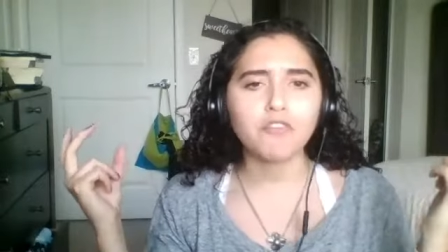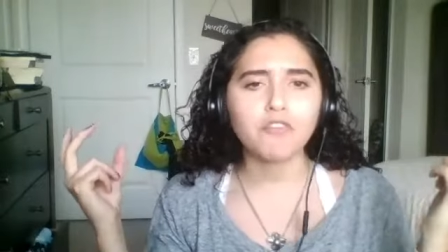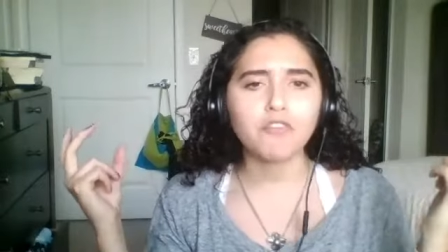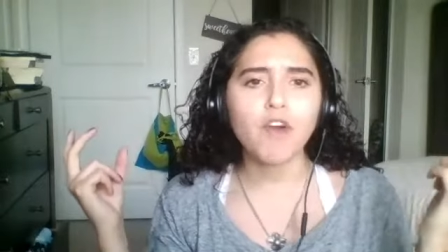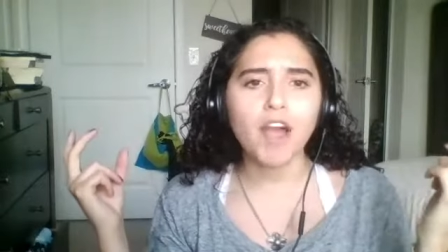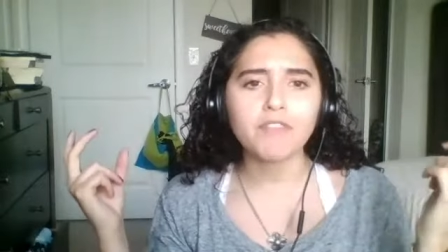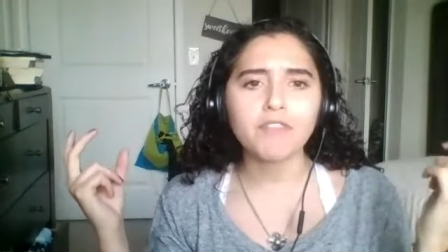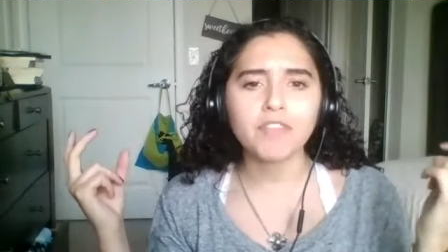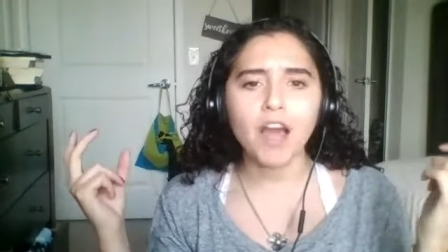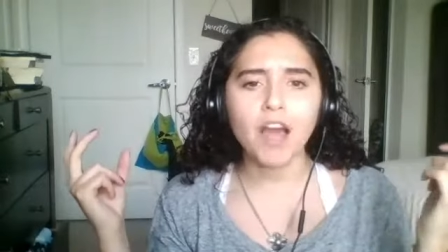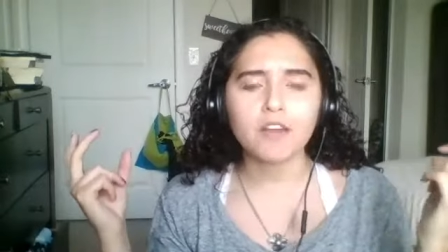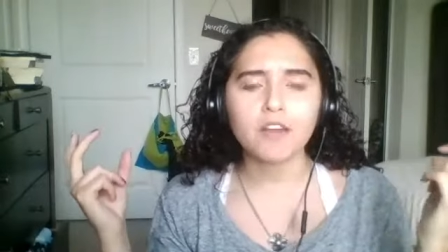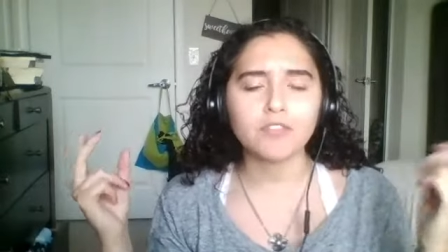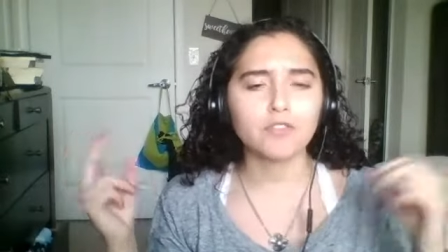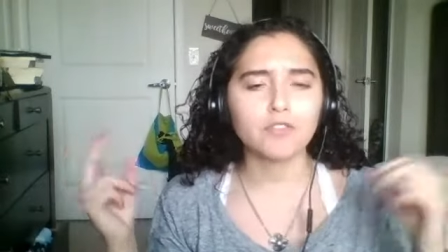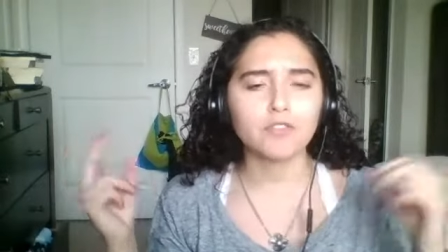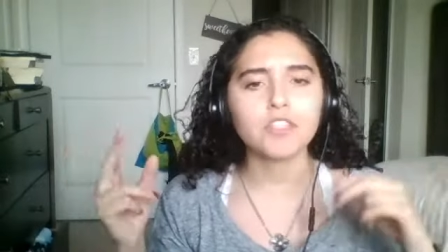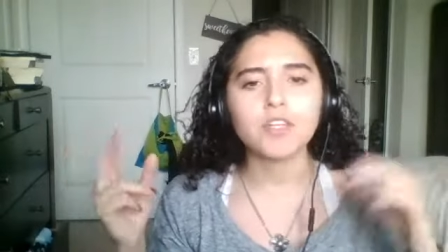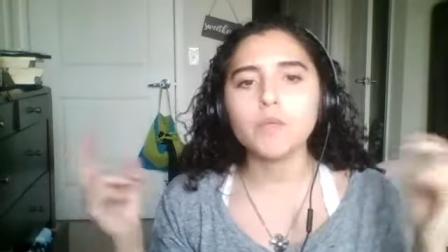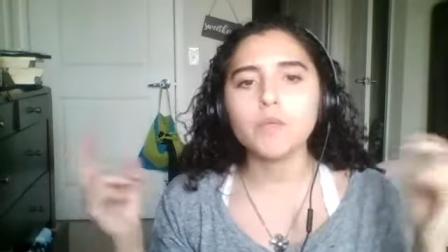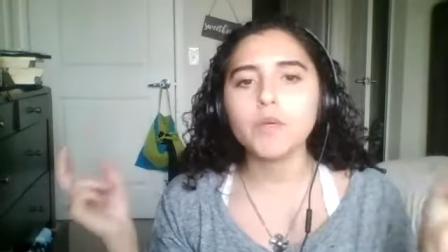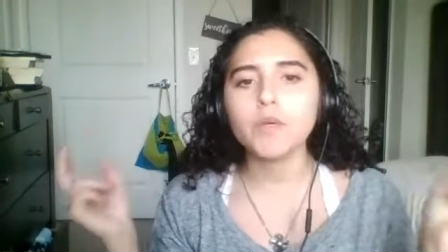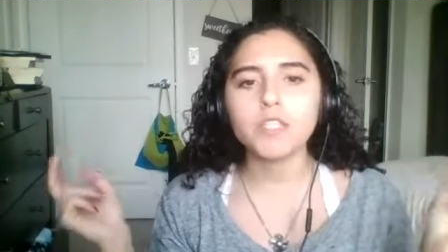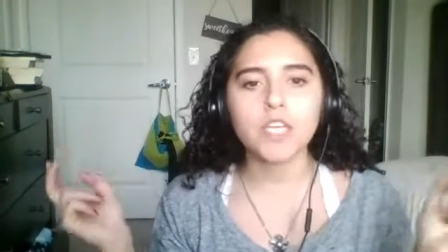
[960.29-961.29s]
5000 or
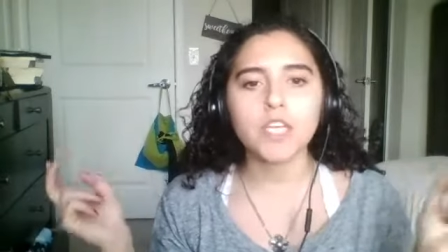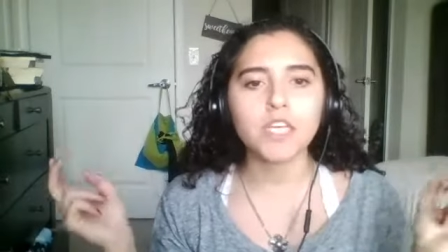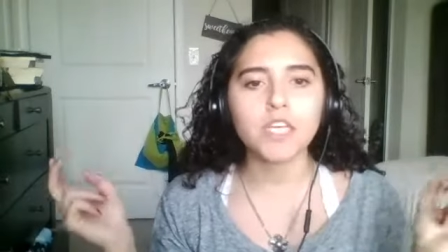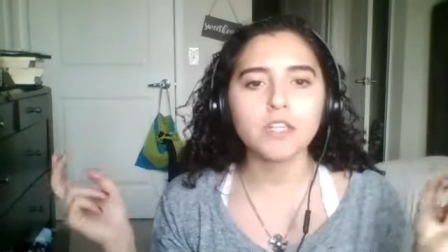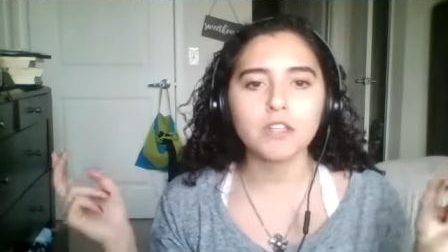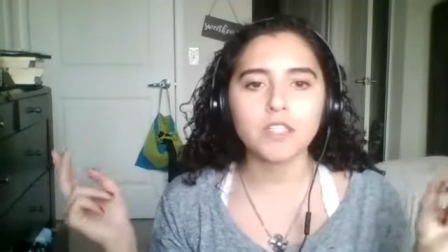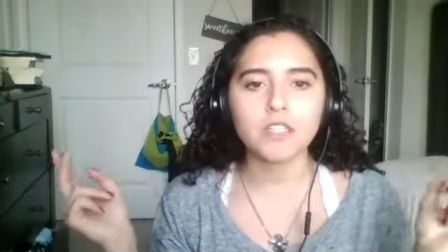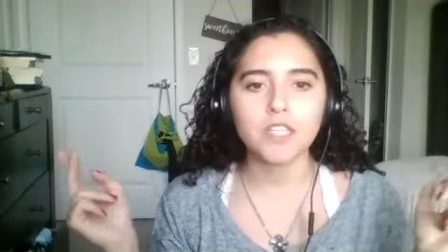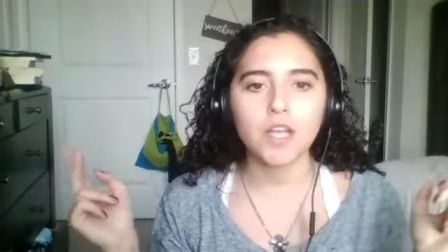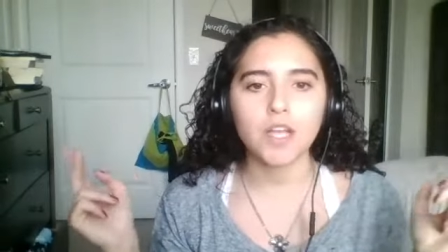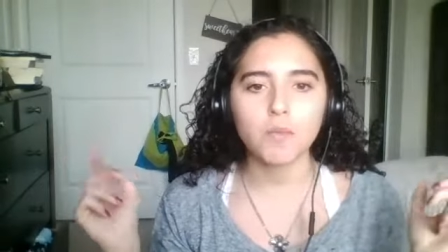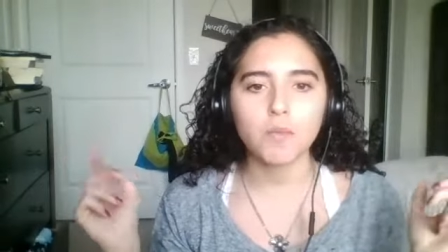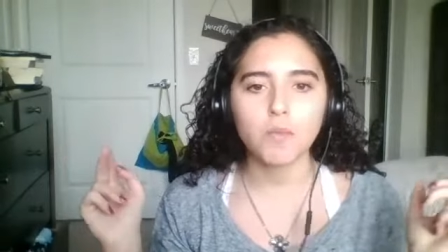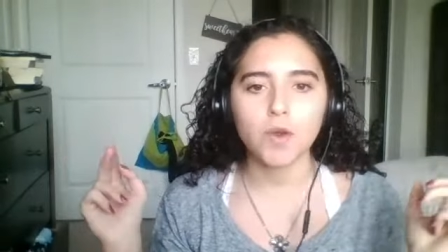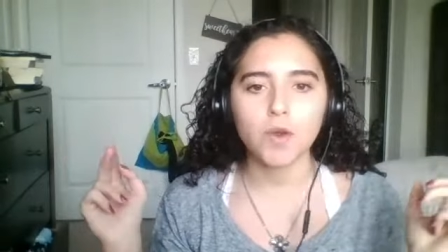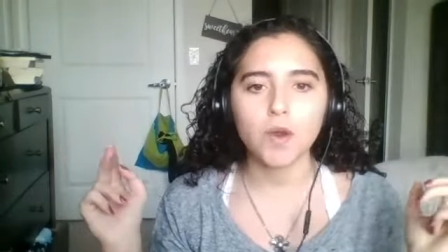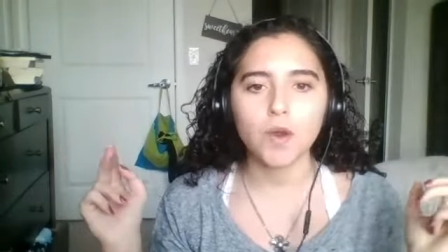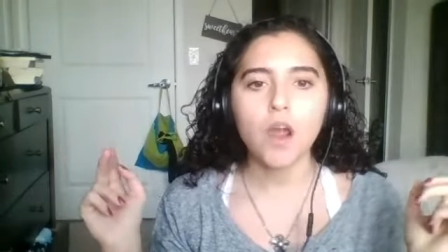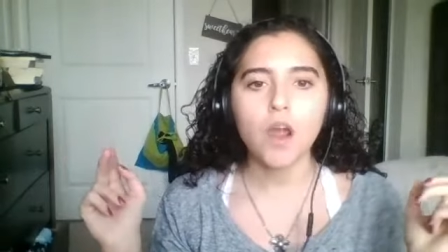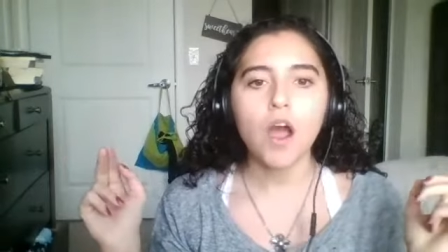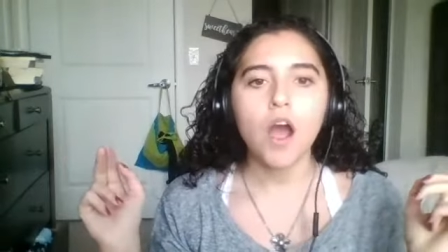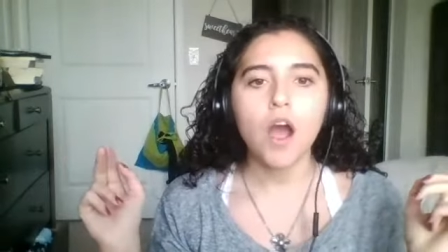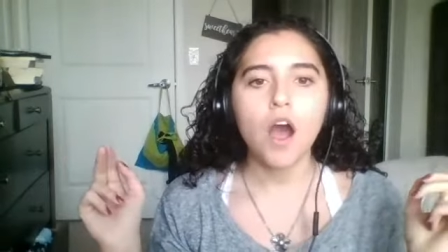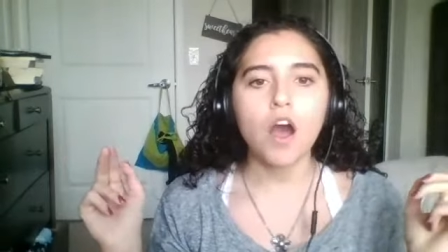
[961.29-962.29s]
some ridiculous number
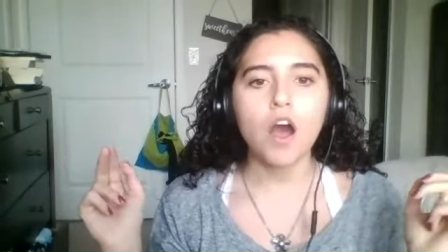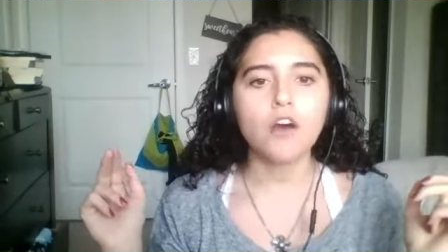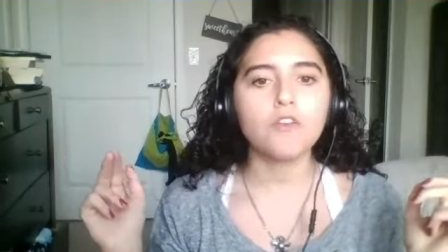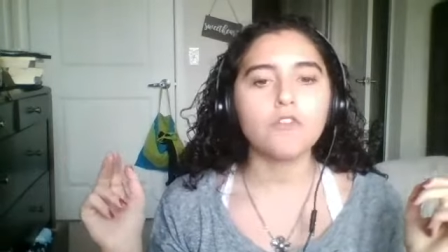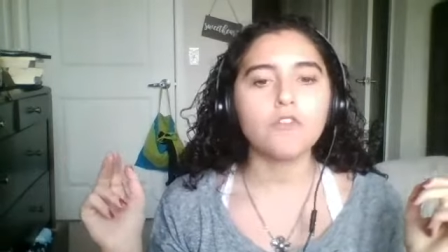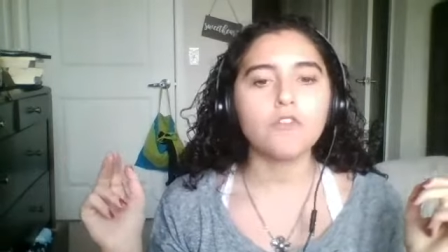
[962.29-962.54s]
of